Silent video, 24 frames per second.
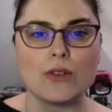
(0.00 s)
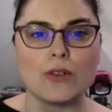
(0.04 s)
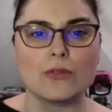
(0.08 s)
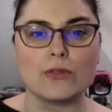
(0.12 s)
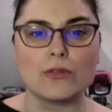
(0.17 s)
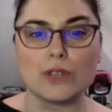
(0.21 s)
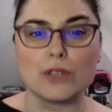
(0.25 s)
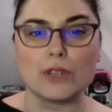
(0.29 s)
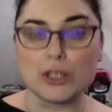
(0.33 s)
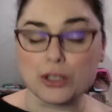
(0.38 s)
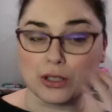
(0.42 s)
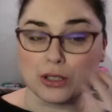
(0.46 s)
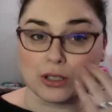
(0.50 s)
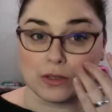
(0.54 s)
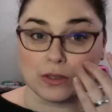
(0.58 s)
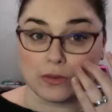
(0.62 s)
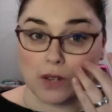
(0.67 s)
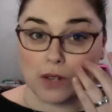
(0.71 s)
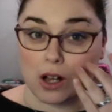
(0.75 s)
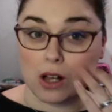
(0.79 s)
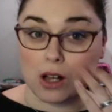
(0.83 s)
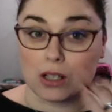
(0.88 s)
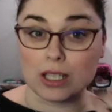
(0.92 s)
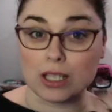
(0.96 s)
First of
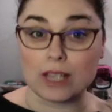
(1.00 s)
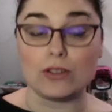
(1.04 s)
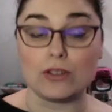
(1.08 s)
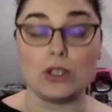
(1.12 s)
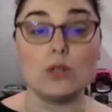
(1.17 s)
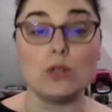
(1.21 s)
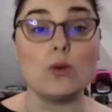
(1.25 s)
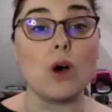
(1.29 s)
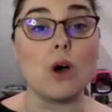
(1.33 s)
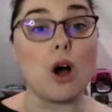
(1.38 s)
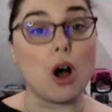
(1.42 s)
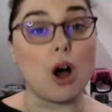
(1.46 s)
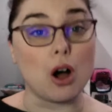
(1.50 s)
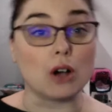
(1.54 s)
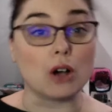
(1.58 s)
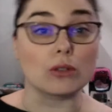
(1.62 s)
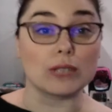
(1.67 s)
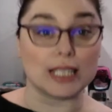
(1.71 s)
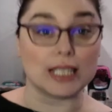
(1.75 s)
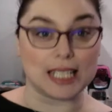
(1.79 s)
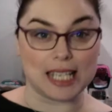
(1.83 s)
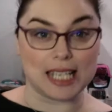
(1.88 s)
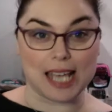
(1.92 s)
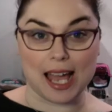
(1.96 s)
all, if you
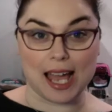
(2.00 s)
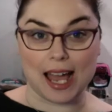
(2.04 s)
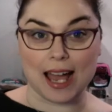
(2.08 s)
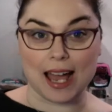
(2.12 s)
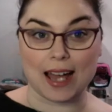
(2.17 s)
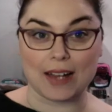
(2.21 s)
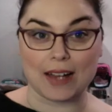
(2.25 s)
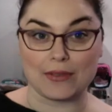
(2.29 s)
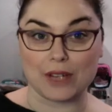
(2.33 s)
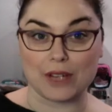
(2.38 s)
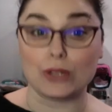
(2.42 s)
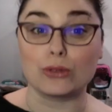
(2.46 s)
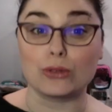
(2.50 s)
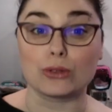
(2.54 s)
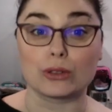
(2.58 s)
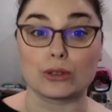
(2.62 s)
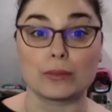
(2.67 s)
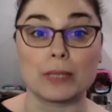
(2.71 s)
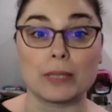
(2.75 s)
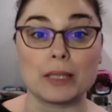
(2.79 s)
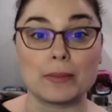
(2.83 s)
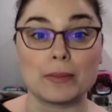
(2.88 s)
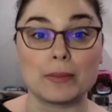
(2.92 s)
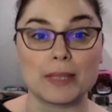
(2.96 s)
already have a
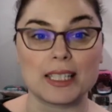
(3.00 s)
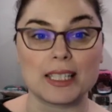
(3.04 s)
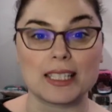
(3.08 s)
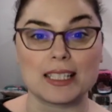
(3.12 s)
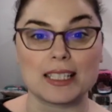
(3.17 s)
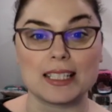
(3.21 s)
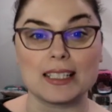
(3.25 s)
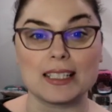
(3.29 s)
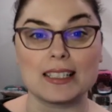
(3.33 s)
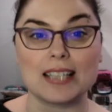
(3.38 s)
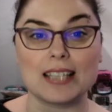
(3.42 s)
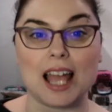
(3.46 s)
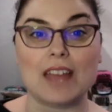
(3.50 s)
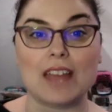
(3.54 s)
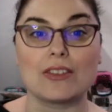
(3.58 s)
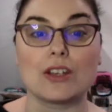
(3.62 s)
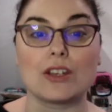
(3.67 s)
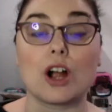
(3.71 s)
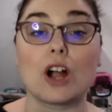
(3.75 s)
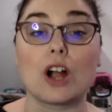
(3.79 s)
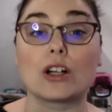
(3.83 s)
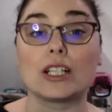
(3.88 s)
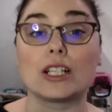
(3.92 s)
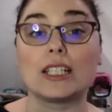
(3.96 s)
grooming business and there
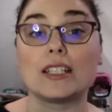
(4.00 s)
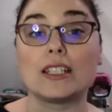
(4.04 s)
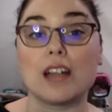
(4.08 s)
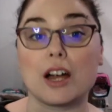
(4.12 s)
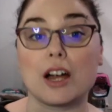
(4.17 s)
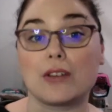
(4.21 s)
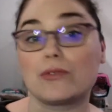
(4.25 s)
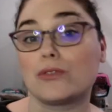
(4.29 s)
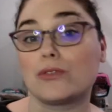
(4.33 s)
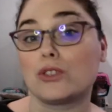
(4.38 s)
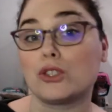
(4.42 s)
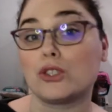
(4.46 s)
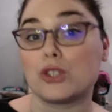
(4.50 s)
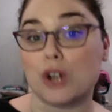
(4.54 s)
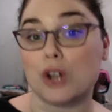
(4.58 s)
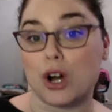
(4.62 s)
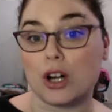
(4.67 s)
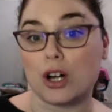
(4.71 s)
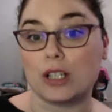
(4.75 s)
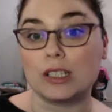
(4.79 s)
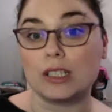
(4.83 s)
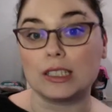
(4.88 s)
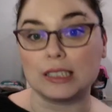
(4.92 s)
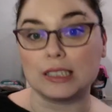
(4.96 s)
are enough
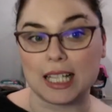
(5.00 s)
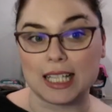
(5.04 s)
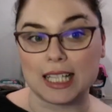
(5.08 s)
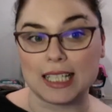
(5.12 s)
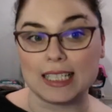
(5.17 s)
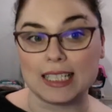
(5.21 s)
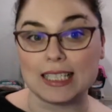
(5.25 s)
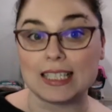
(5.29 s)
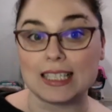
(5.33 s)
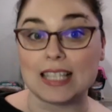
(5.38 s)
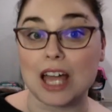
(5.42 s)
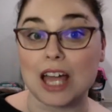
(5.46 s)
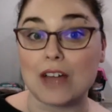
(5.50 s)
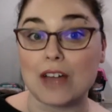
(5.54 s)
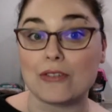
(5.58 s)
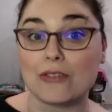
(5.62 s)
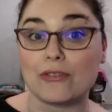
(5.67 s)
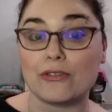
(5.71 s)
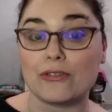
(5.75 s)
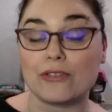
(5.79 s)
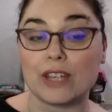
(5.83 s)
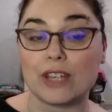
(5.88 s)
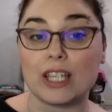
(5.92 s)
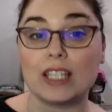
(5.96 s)
dog clients that
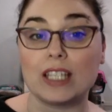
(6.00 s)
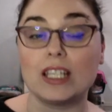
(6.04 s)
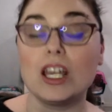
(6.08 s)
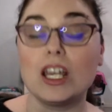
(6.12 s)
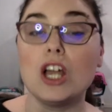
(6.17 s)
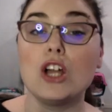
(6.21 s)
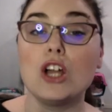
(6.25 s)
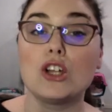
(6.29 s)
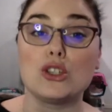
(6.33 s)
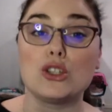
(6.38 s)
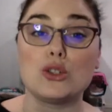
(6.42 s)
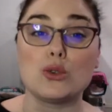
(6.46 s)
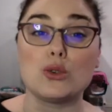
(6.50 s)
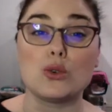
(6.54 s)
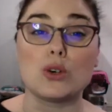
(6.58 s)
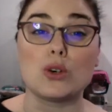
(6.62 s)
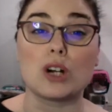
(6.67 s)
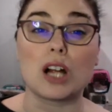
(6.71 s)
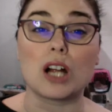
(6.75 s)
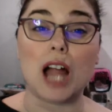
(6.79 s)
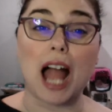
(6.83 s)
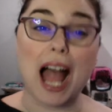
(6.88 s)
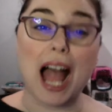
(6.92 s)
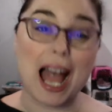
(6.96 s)
fit
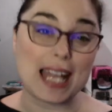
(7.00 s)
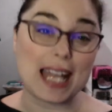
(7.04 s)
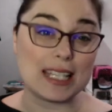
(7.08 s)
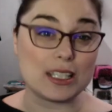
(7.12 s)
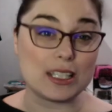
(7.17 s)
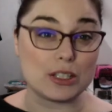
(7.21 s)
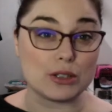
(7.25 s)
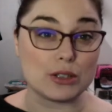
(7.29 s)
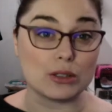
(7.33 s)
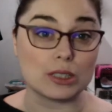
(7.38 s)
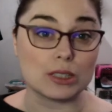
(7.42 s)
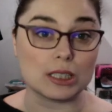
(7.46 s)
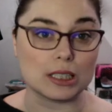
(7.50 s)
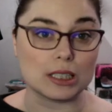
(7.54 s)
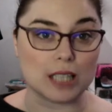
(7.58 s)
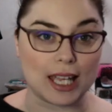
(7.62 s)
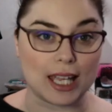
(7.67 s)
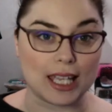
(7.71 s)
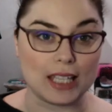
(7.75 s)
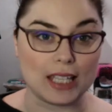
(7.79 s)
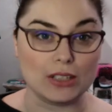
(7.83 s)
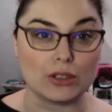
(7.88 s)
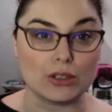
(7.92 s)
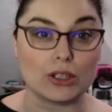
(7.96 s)
your ideal
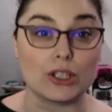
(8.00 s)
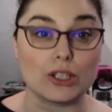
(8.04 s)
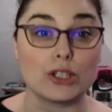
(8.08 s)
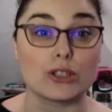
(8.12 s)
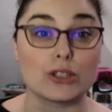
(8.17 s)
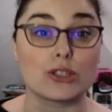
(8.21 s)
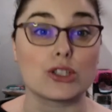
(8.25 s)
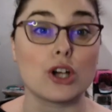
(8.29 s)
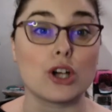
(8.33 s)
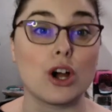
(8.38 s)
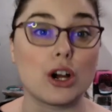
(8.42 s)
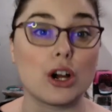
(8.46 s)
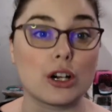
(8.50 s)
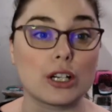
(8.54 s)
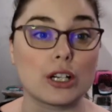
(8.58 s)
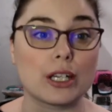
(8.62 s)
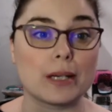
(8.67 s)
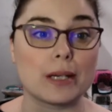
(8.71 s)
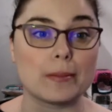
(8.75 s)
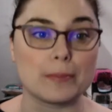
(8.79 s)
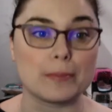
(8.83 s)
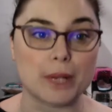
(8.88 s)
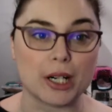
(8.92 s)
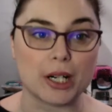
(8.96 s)
client or your target
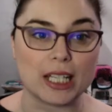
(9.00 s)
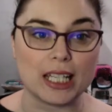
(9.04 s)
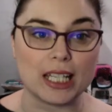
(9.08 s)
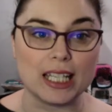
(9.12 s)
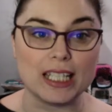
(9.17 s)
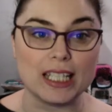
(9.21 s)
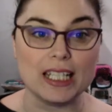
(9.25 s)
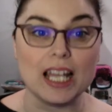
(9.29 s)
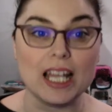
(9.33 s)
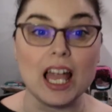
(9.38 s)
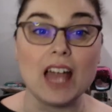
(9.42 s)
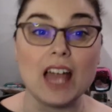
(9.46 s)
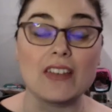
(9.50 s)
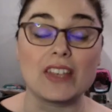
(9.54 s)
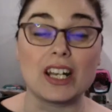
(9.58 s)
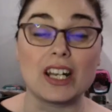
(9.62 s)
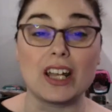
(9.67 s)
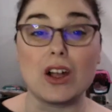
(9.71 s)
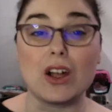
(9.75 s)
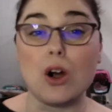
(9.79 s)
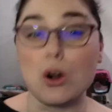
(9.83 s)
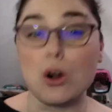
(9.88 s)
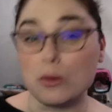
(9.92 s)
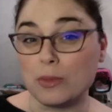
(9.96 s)
market, then I
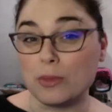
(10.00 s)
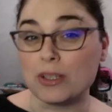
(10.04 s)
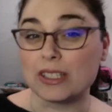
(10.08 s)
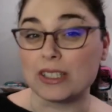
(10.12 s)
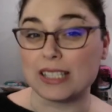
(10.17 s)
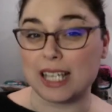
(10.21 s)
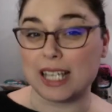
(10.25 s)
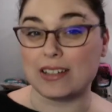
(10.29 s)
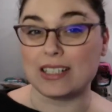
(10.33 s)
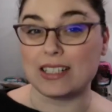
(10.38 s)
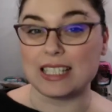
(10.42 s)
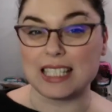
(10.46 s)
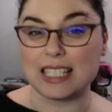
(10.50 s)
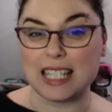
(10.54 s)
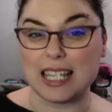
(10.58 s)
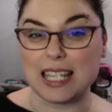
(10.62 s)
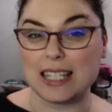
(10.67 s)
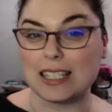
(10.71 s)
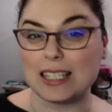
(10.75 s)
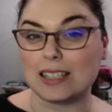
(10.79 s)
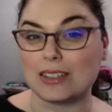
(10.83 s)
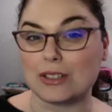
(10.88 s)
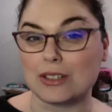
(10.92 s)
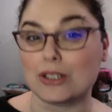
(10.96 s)
almost guarantee
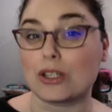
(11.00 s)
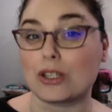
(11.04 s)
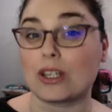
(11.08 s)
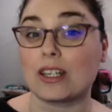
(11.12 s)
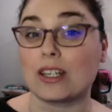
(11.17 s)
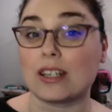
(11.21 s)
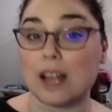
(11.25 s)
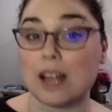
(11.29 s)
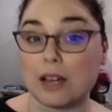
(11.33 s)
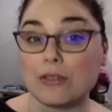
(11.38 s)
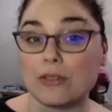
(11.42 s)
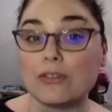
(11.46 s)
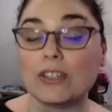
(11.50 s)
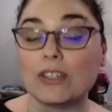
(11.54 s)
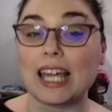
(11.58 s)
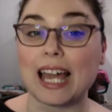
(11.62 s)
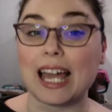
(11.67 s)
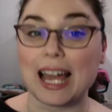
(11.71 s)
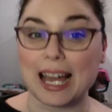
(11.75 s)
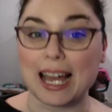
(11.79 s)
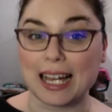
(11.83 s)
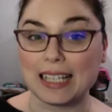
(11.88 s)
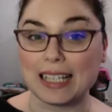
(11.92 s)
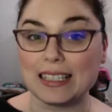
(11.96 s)
that there's enough
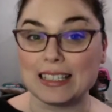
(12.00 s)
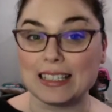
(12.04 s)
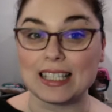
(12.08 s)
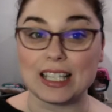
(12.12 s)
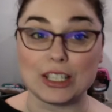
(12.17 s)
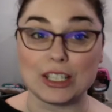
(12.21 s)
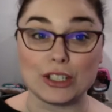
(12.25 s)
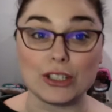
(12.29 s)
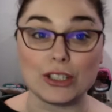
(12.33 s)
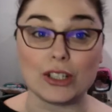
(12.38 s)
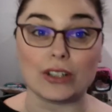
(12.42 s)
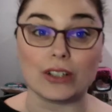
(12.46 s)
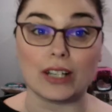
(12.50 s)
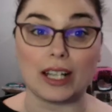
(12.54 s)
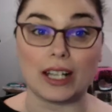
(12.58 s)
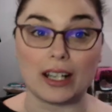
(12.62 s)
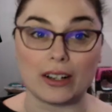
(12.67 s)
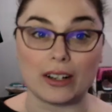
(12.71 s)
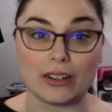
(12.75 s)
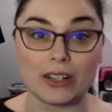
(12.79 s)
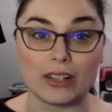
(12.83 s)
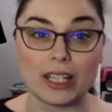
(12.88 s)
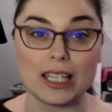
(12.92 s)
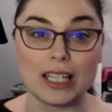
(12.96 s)
cats in your
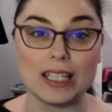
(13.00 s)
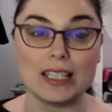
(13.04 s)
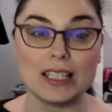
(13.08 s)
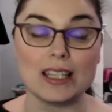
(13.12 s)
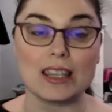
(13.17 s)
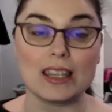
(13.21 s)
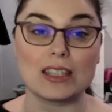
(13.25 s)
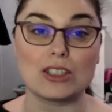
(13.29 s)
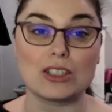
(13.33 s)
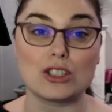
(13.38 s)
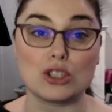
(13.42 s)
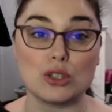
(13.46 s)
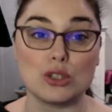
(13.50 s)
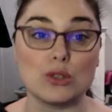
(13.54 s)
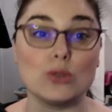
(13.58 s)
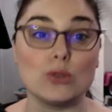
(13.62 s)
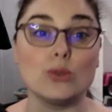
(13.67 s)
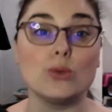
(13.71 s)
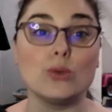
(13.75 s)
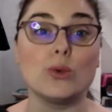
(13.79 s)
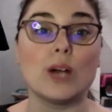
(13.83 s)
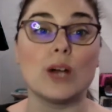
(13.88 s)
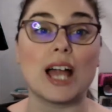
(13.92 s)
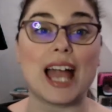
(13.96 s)
area
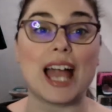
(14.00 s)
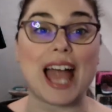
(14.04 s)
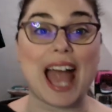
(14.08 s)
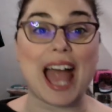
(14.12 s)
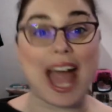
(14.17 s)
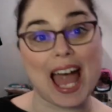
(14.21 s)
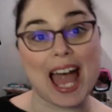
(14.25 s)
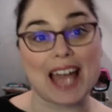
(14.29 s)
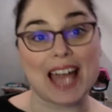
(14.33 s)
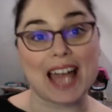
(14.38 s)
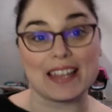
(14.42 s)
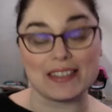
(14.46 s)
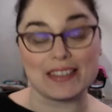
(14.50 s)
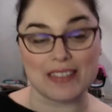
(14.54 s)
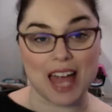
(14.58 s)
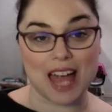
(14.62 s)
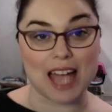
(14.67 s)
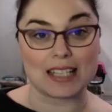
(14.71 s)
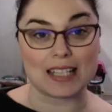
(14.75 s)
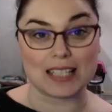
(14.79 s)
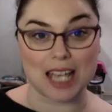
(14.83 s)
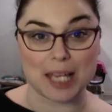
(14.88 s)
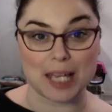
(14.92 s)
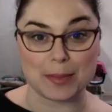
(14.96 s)
to add that
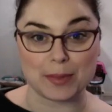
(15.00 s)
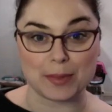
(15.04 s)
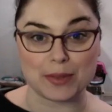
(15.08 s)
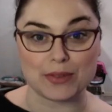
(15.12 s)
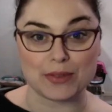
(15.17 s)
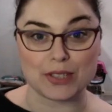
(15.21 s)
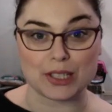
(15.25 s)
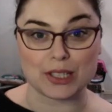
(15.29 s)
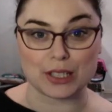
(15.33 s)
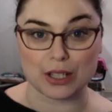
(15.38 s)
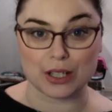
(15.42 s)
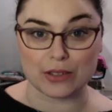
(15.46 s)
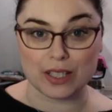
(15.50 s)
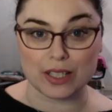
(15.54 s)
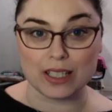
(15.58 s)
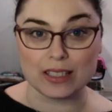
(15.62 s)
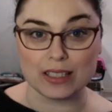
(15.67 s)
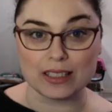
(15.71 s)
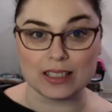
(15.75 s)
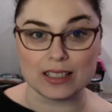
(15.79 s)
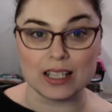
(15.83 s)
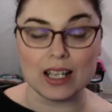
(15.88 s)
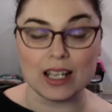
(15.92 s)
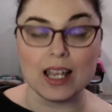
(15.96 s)
type of
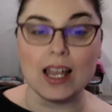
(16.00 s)
service.